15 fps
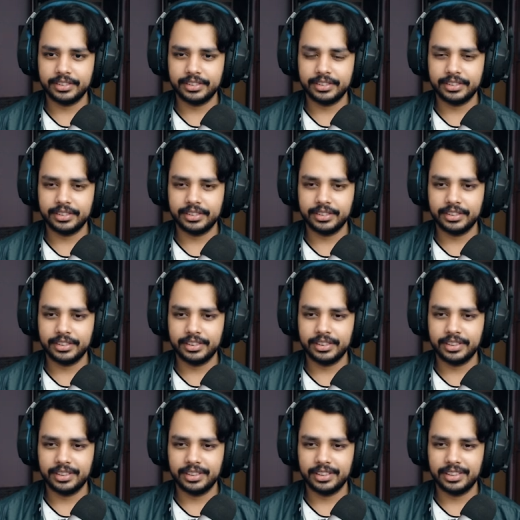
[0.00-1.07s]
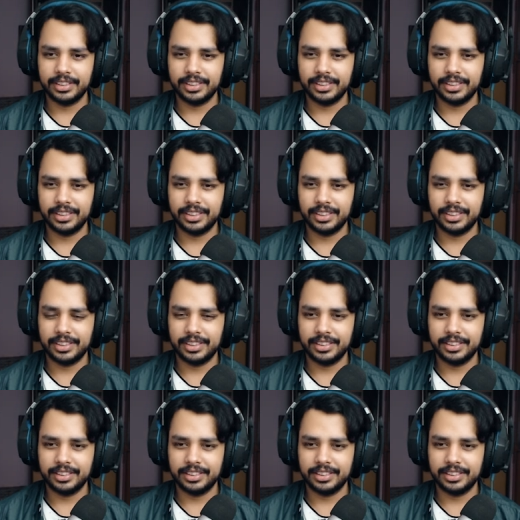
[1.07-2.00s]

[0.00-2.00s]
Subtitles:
(silence)